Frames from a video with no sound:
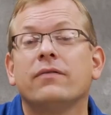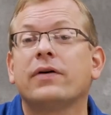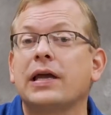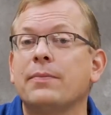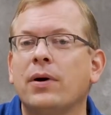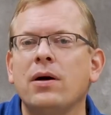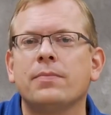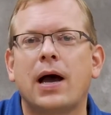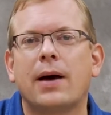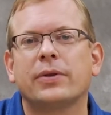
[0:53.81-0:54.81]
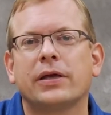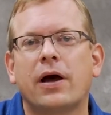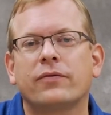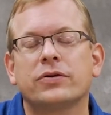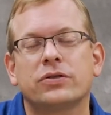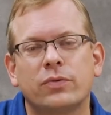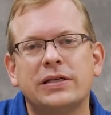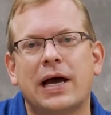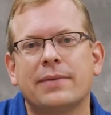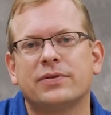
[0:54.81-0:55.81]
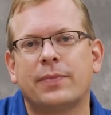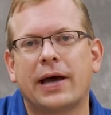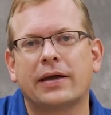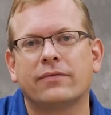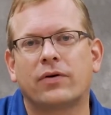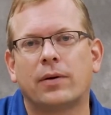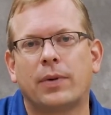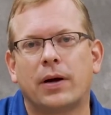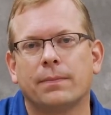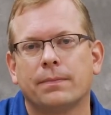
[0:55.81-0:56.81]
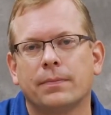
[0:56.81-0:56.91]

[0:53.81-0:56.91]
Viking Pump commonly offers three types of packing for our pump,